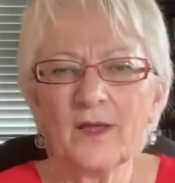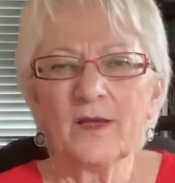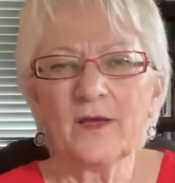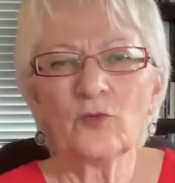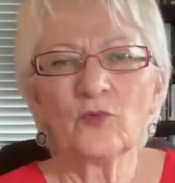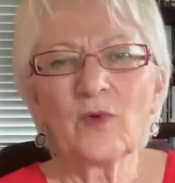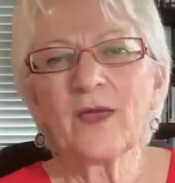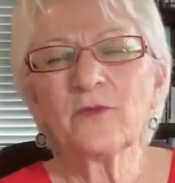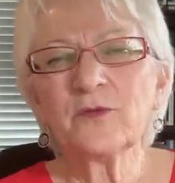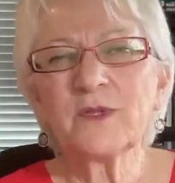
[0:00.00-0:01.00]
uh,
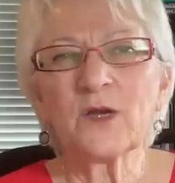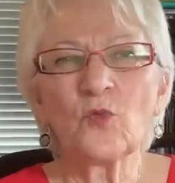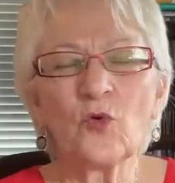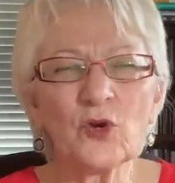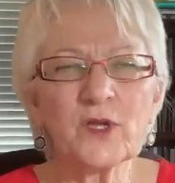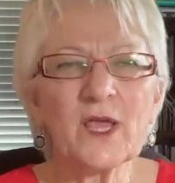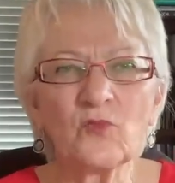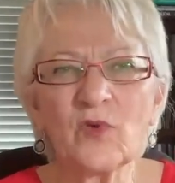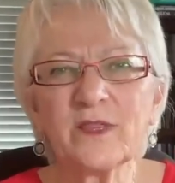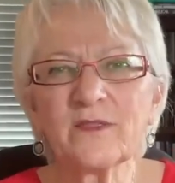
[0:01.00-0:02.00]
rather than
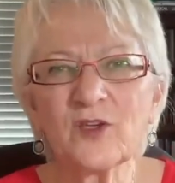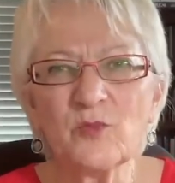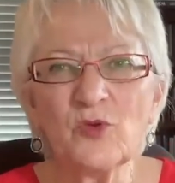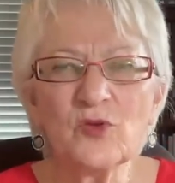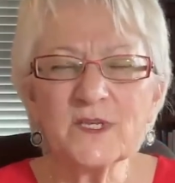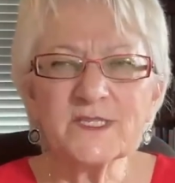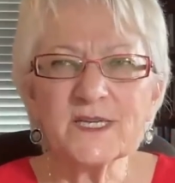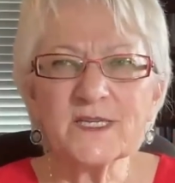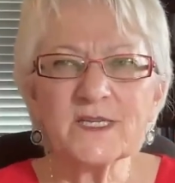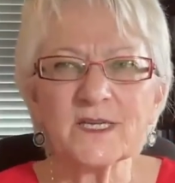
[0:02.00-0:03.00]
working with the
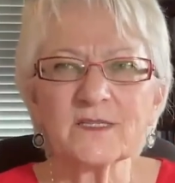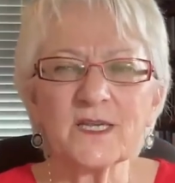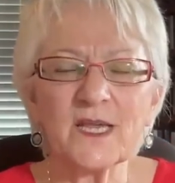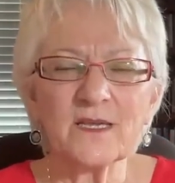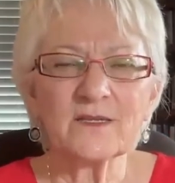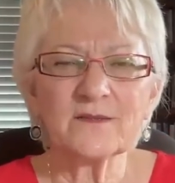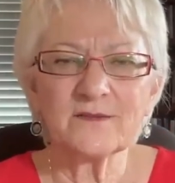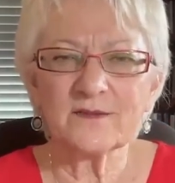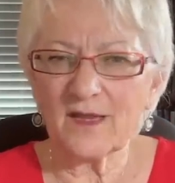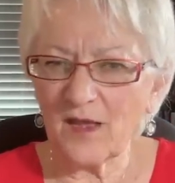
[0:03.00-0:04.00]
community and
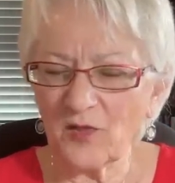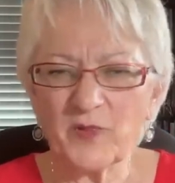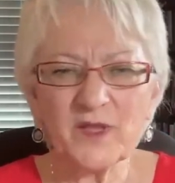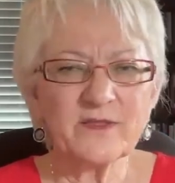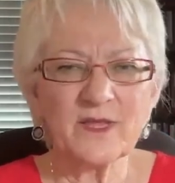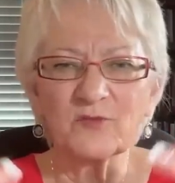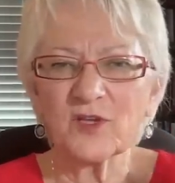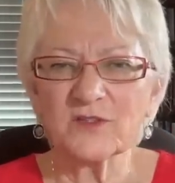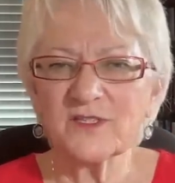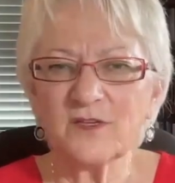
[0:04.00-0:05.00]
and uh, helping them
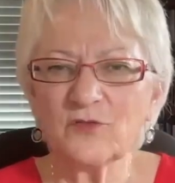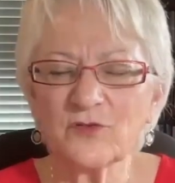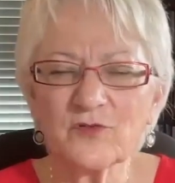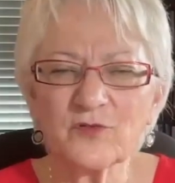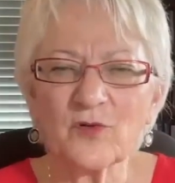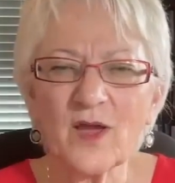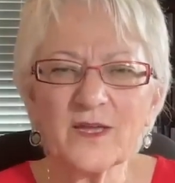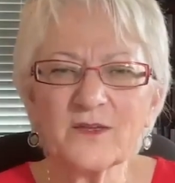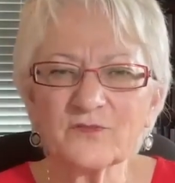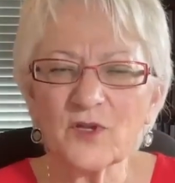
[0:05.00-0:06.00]
continue to
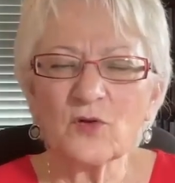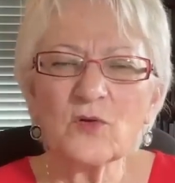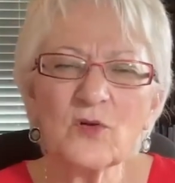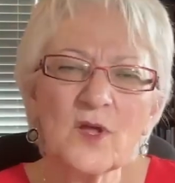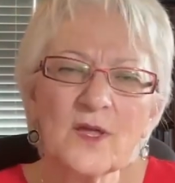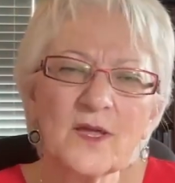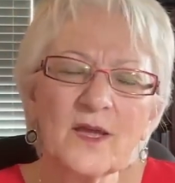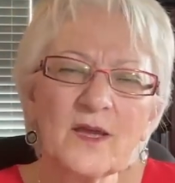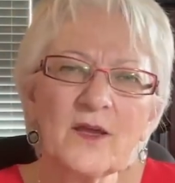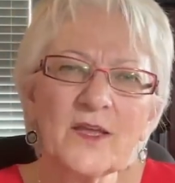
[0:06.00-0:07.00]
thrive, no,
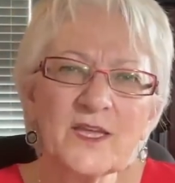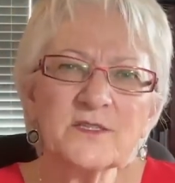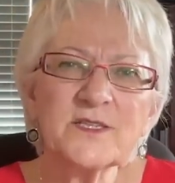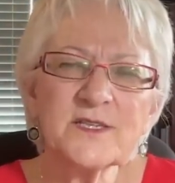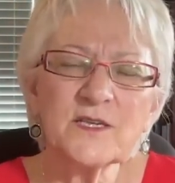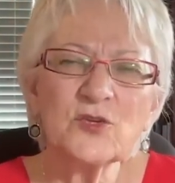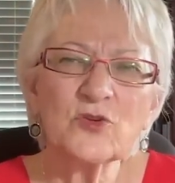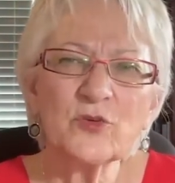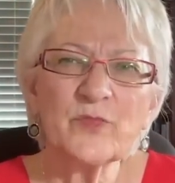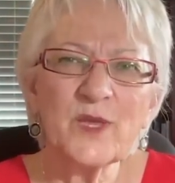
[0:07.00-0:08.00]
uh,
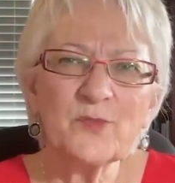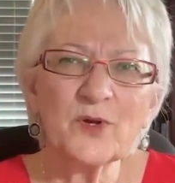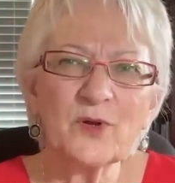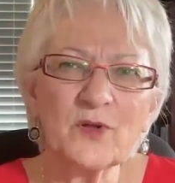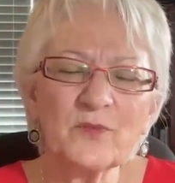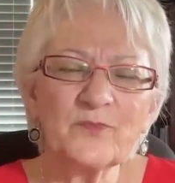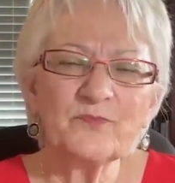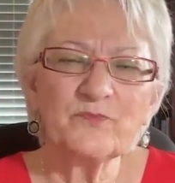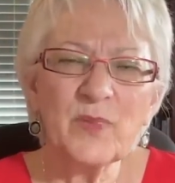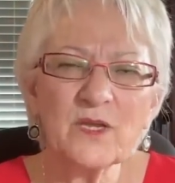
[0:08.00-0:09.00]
insecure people
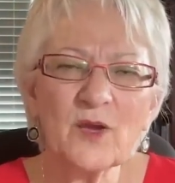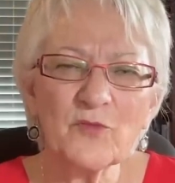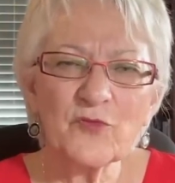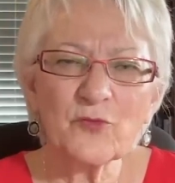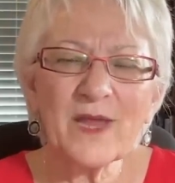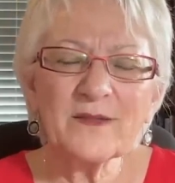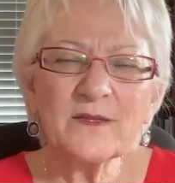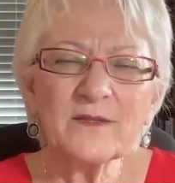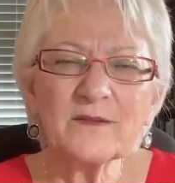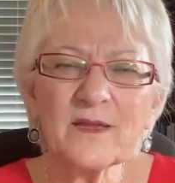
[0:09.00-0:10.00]
become
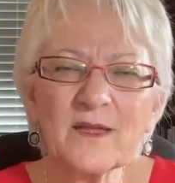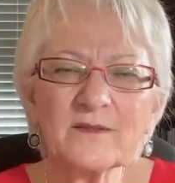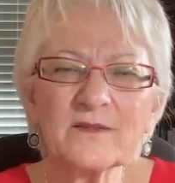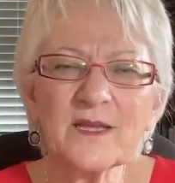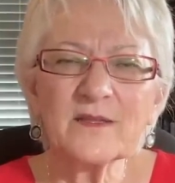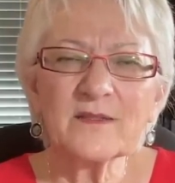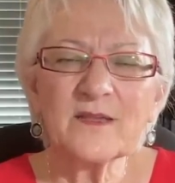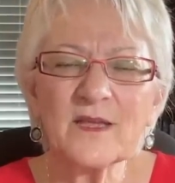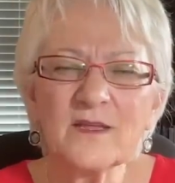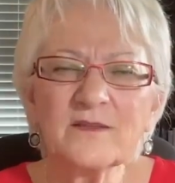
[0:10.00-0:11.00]
threatened, and
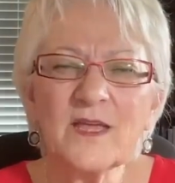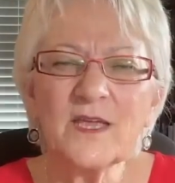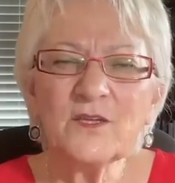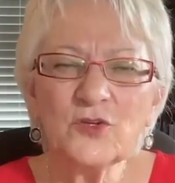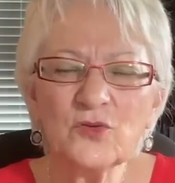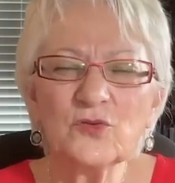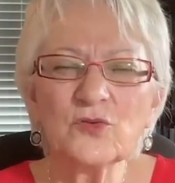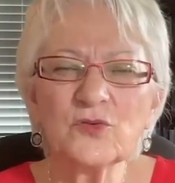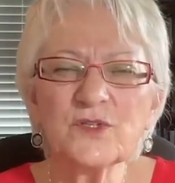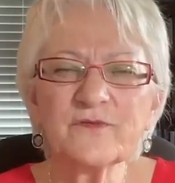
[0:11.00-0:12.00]
then they
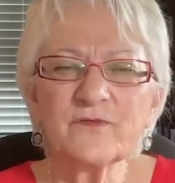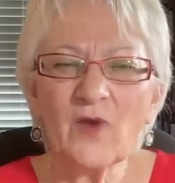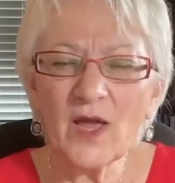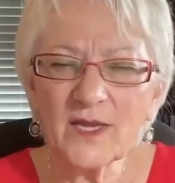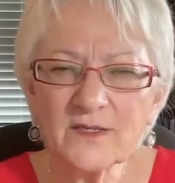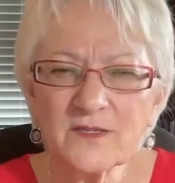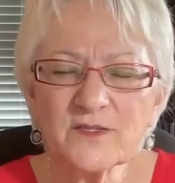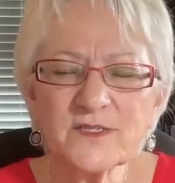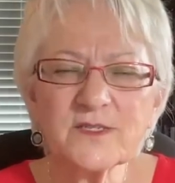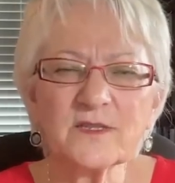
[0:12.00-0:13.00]
use
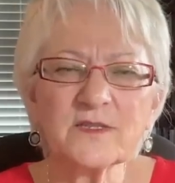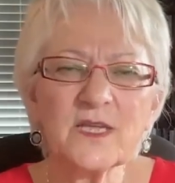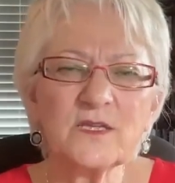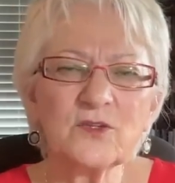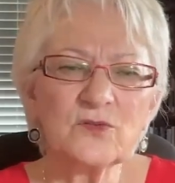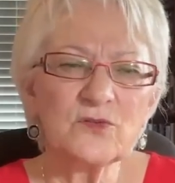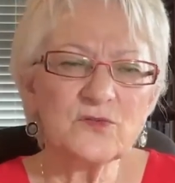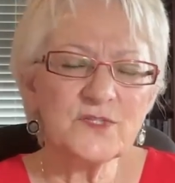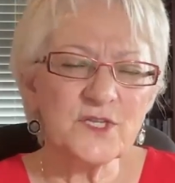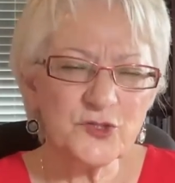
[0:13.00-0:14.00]
violence and they
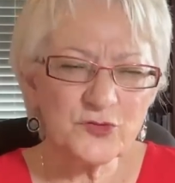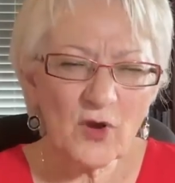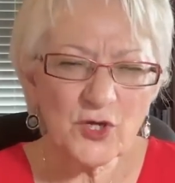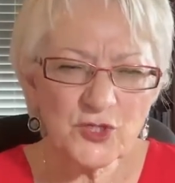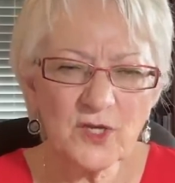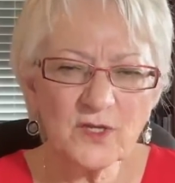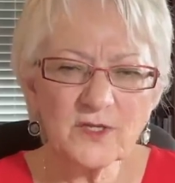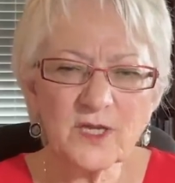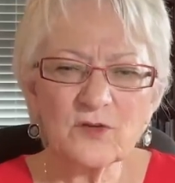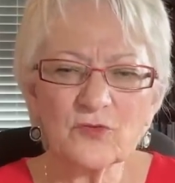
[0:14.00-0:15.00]
use
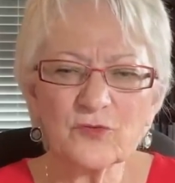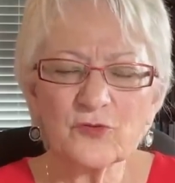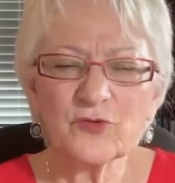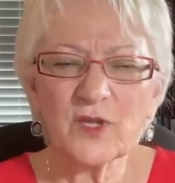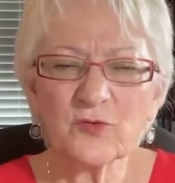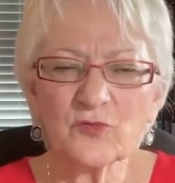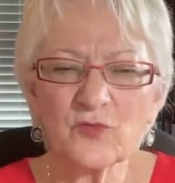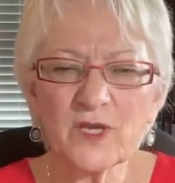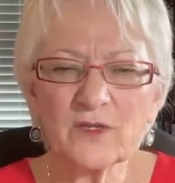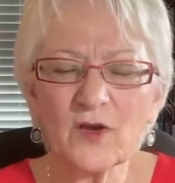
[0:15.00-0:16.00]
destruction in order to get
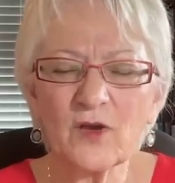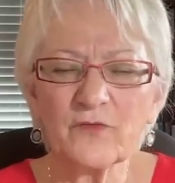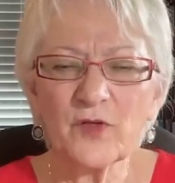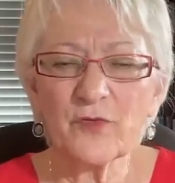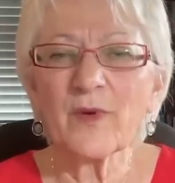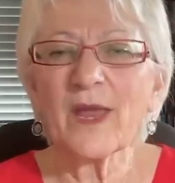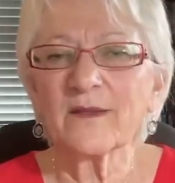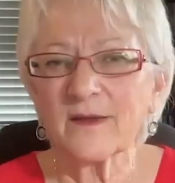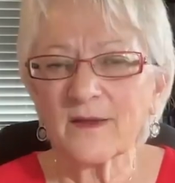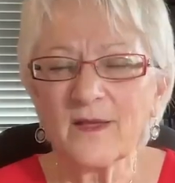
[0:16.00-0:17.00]
rid of the
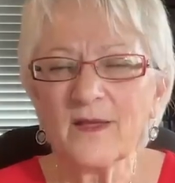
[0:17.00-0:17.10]
threat.